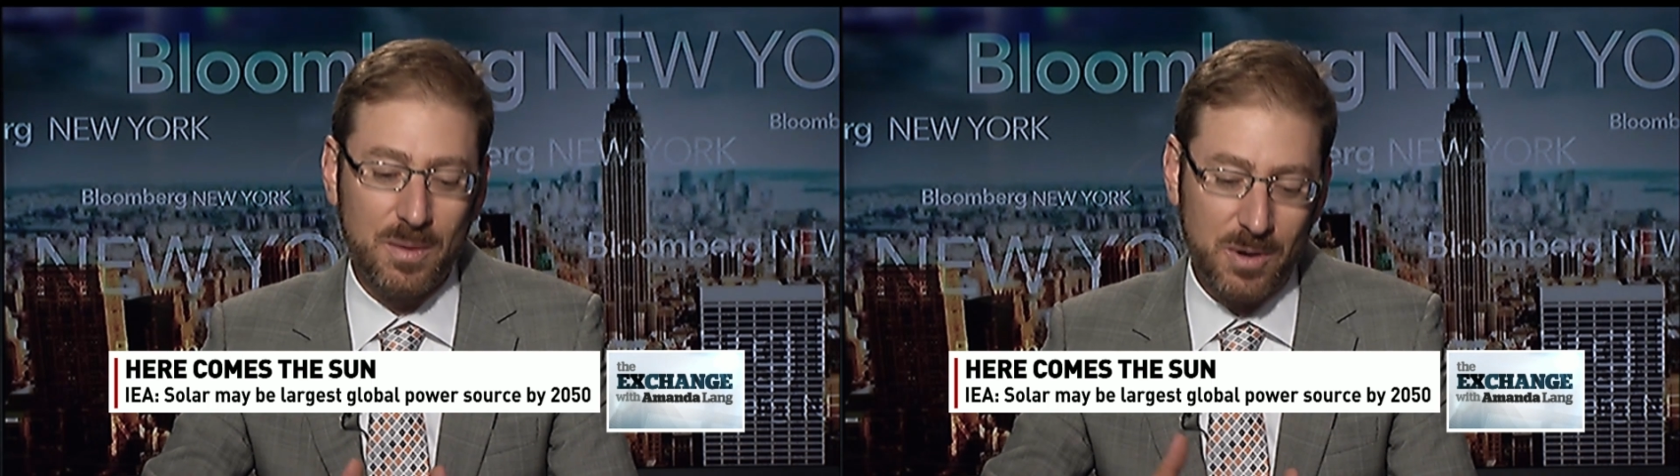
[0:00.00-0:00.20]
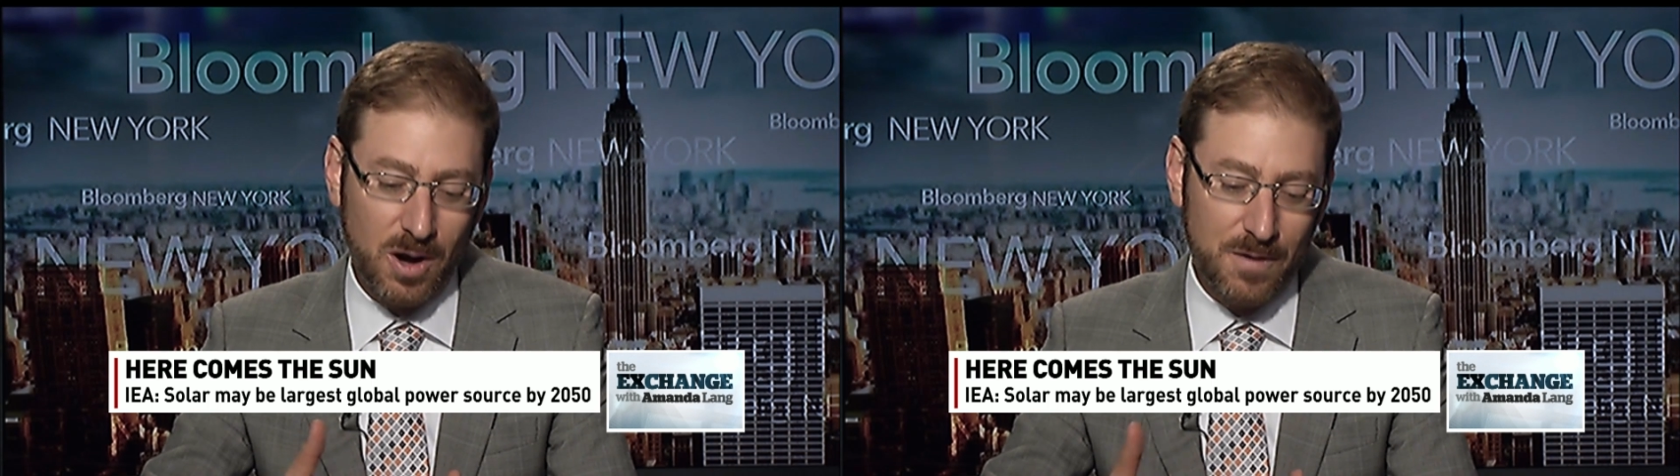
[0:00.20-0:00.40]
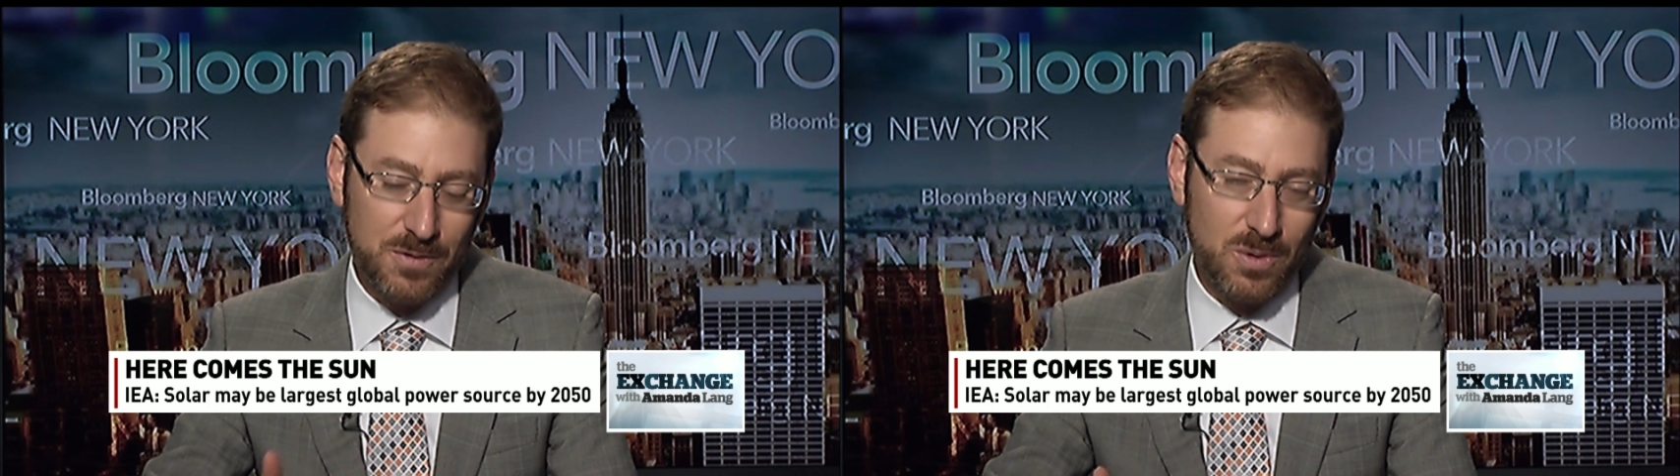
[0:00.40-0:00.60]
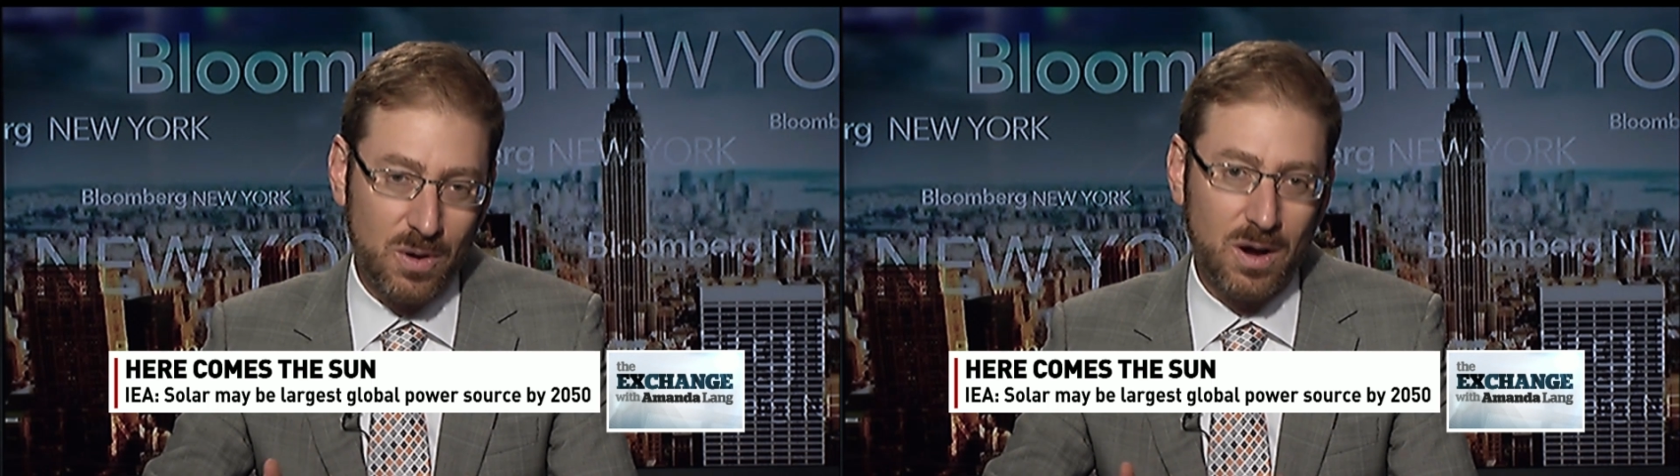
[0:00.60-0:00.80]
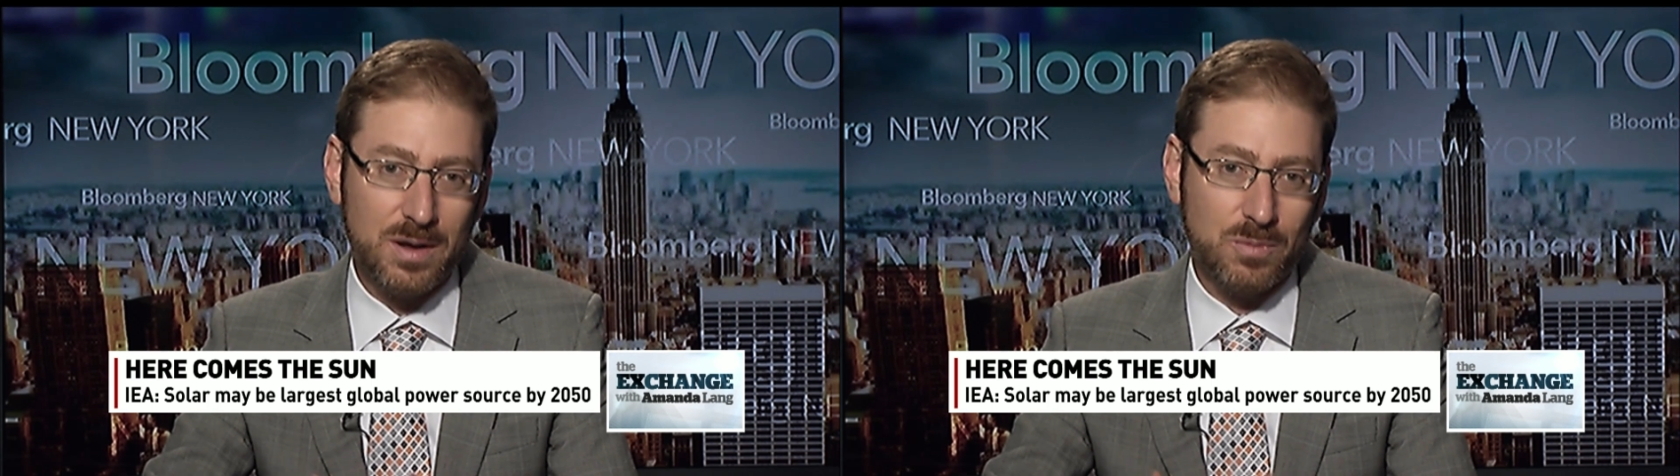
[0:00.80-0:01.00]
But our
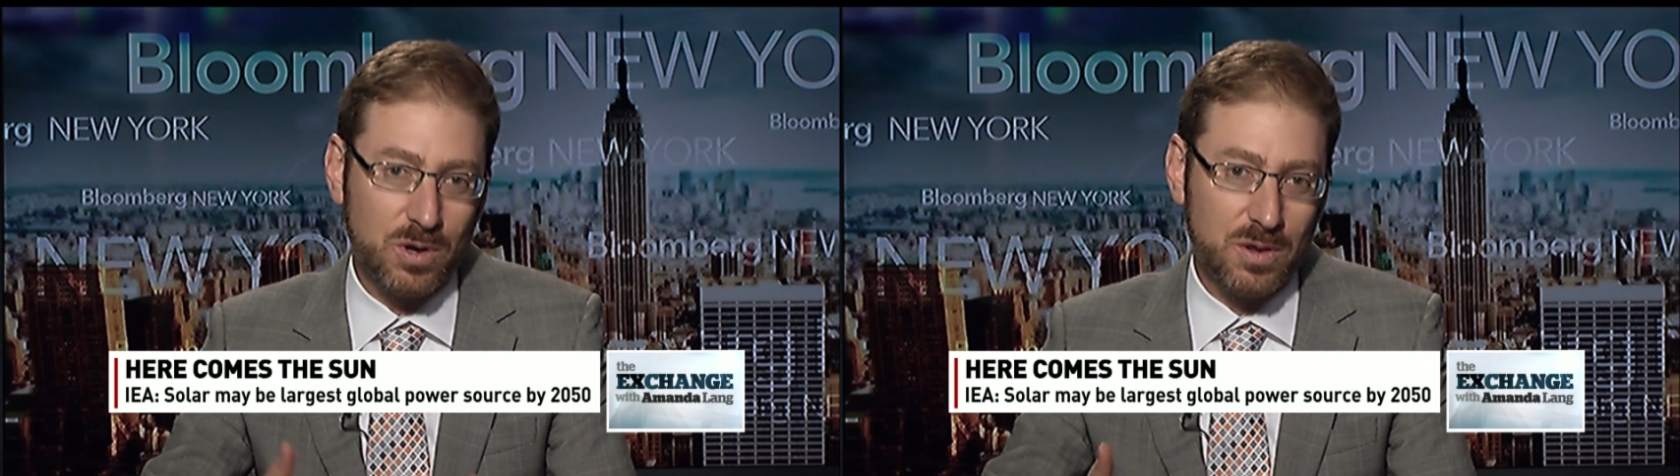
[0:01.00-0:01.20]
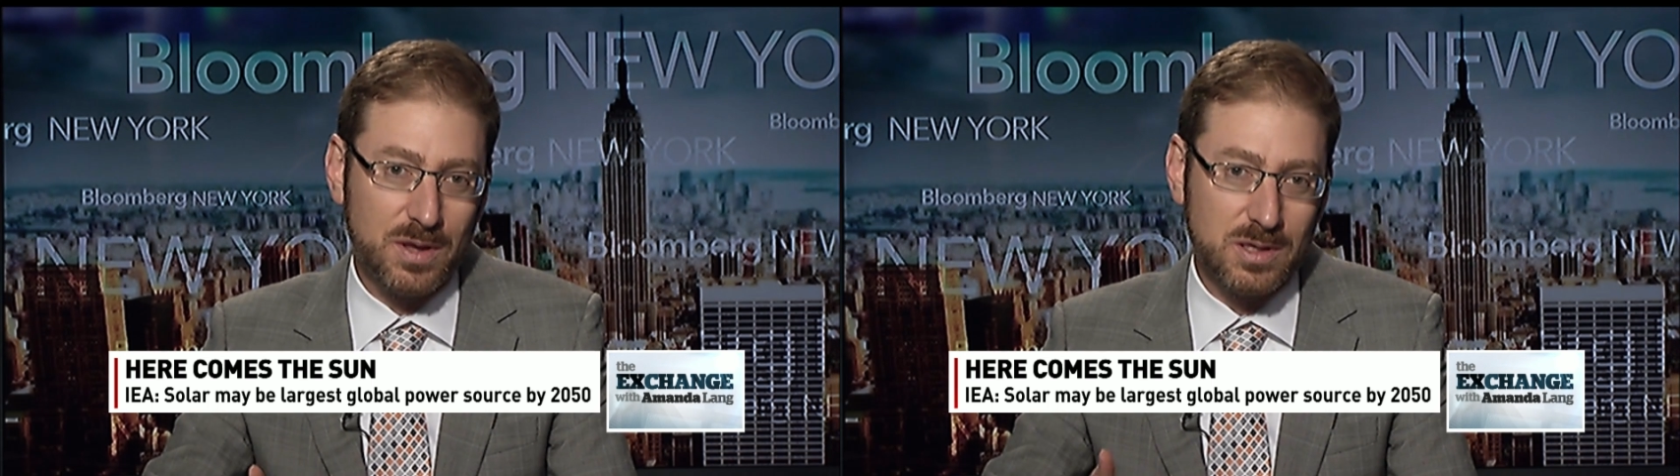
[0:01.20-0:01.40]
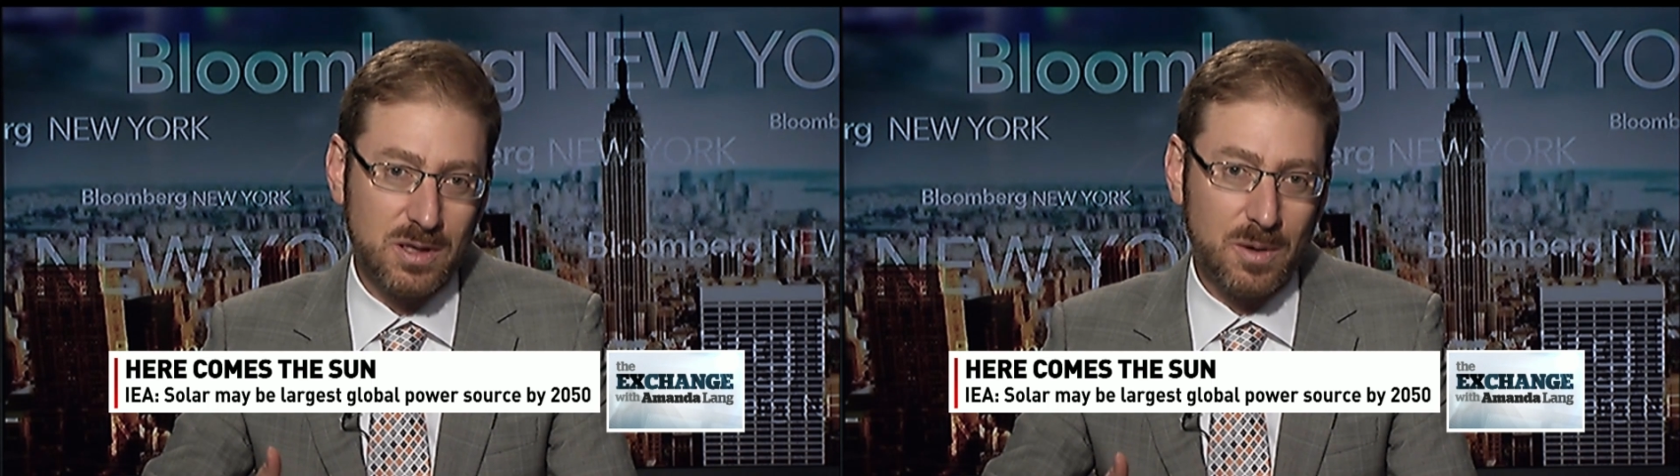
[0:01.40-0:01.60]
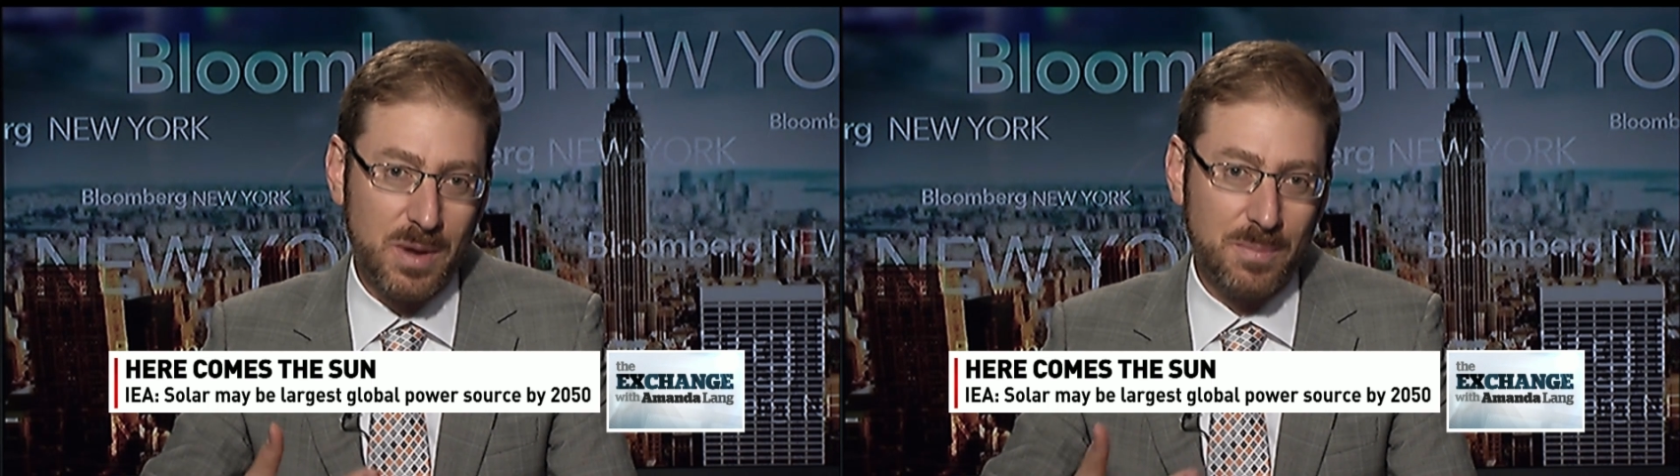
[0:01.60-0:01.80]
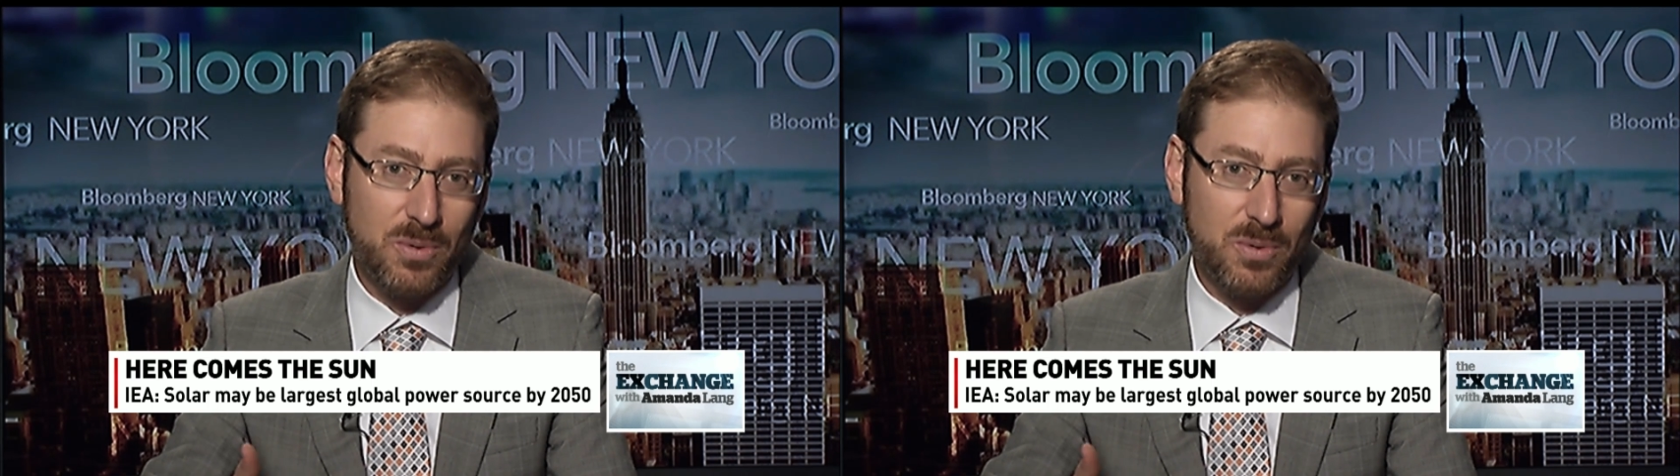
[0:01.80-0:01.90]
view on one of the things on our main